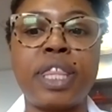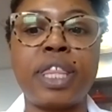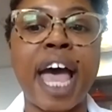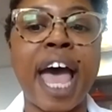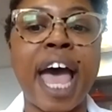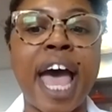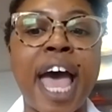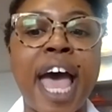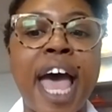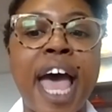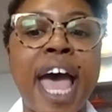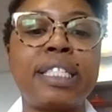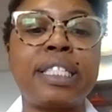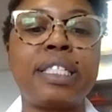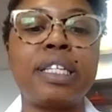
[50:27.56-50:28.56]

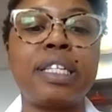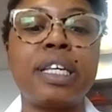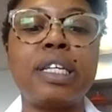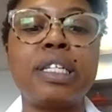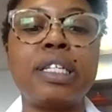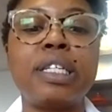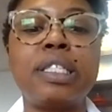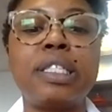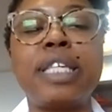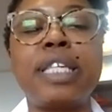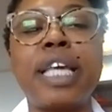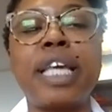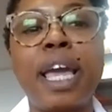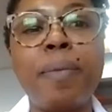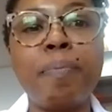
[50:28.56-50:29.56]
that
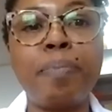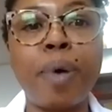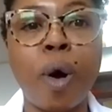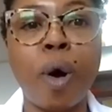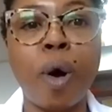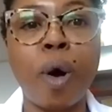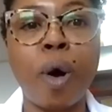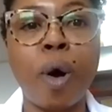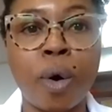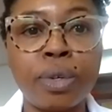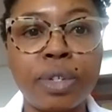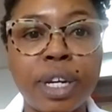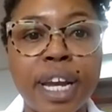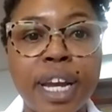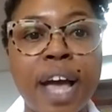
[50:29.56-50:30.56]
same
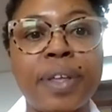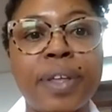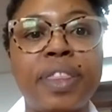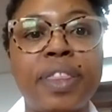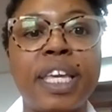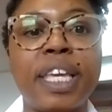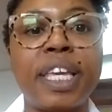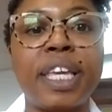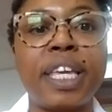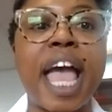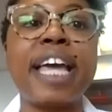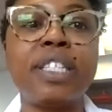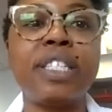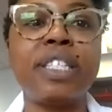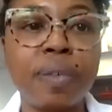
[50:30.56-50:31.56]
poll. Now at the
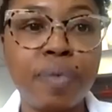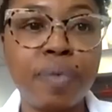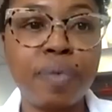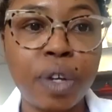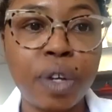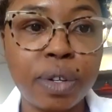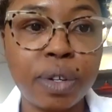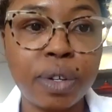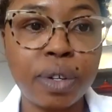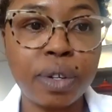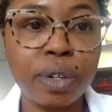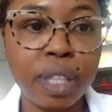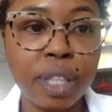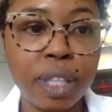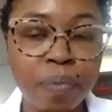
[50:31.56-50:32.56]
end of your
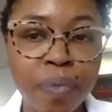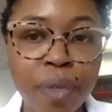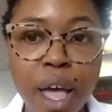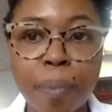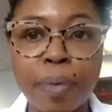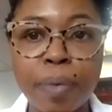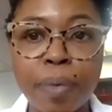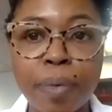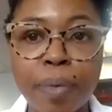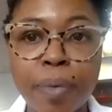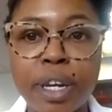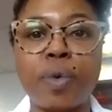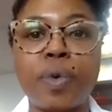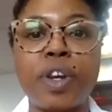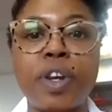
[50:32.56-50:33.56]
lesson, I'm going to
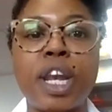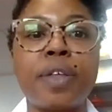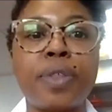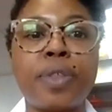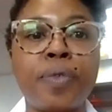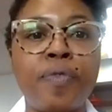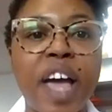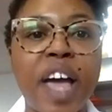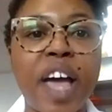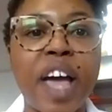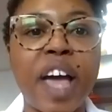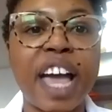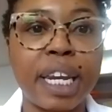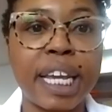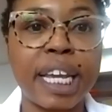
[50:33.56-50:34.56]
give you another
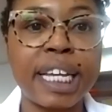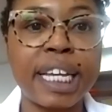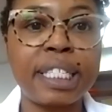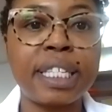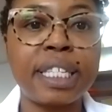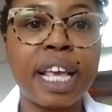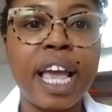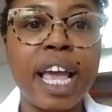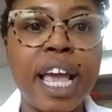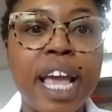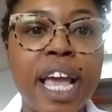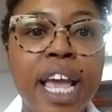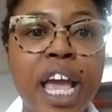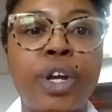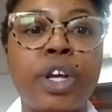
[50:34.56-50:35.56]
5 minutes,
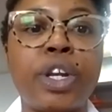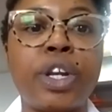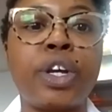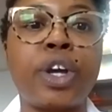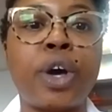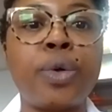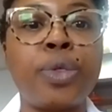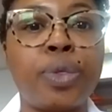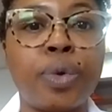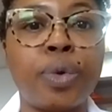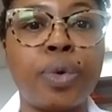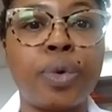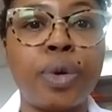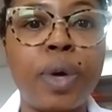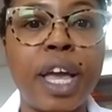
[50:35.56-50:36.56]
and we're going to go
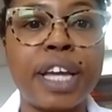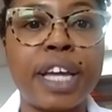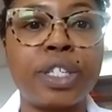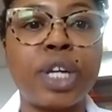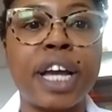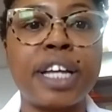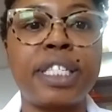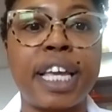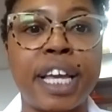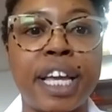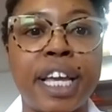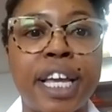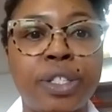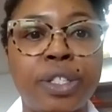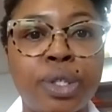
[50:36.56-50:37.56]
through and try
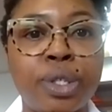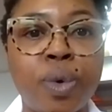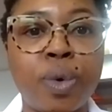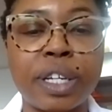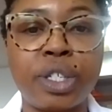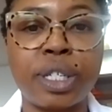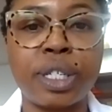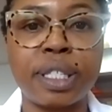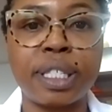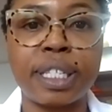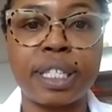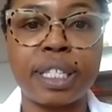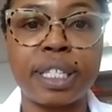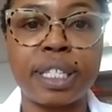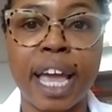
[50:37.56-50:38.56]
to answer those
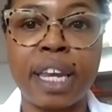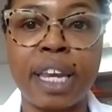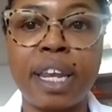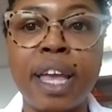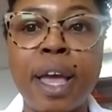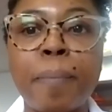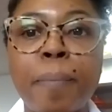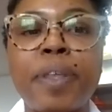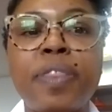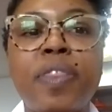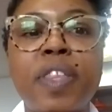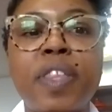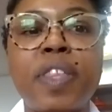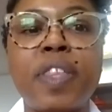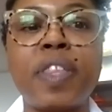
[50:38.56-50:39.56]
questions again.
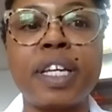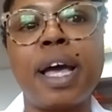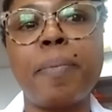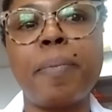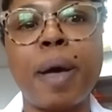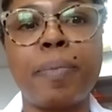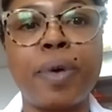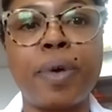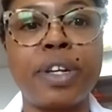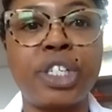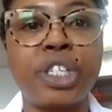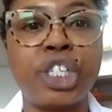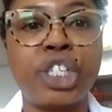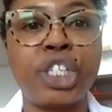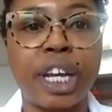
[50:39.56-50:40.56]
But this time, I'm
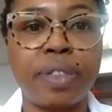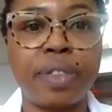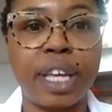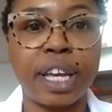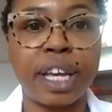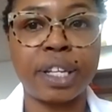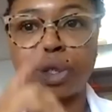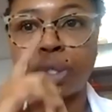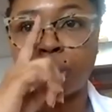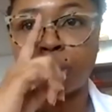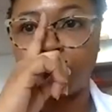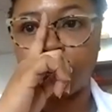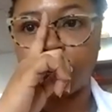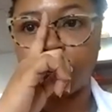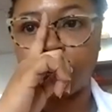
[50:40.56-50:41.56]
going to share the
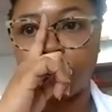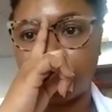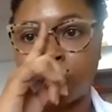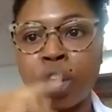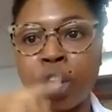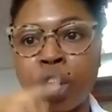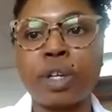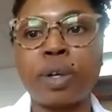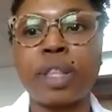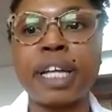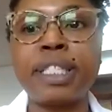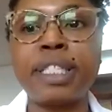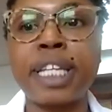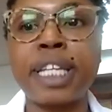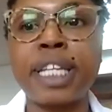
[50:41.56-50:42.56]
answers with you. So
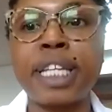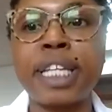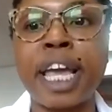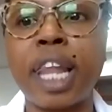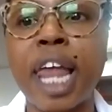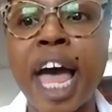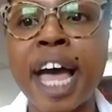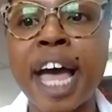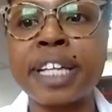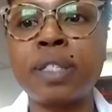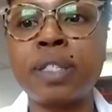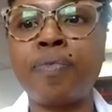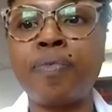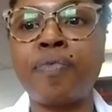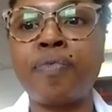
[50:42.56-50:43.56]
let's take our
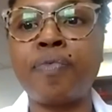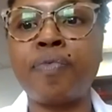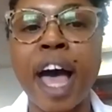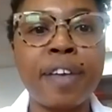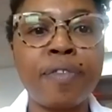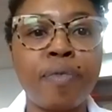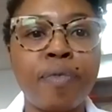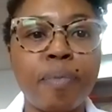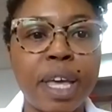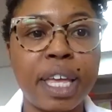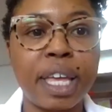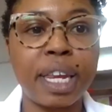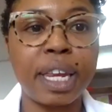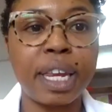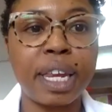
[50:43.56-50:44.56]
last 5
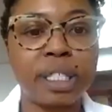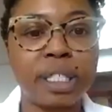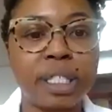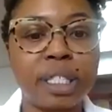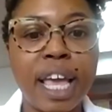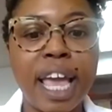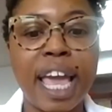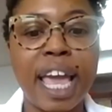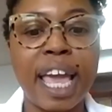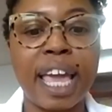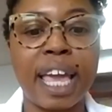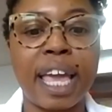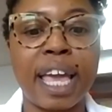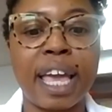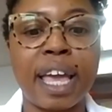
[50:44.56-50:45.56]
minutes
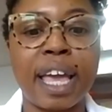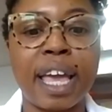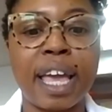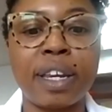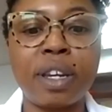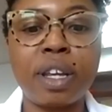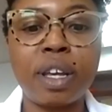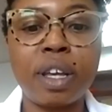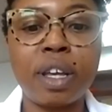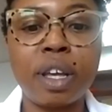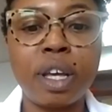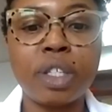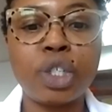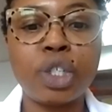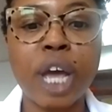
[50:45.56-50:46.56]
and
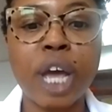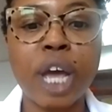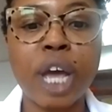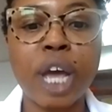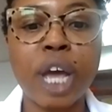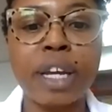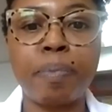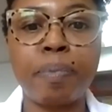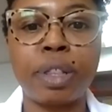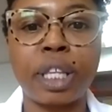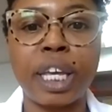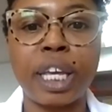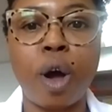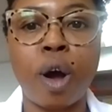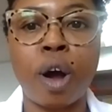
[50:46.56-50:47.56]
try to
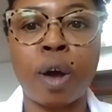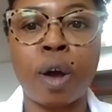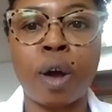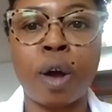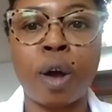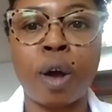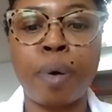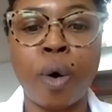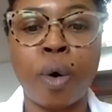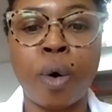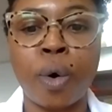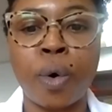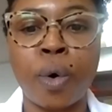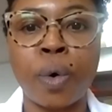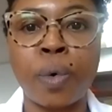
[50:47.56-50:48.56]
complete our
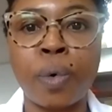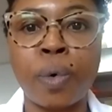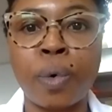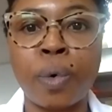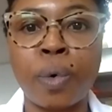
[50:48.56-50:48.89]
poll.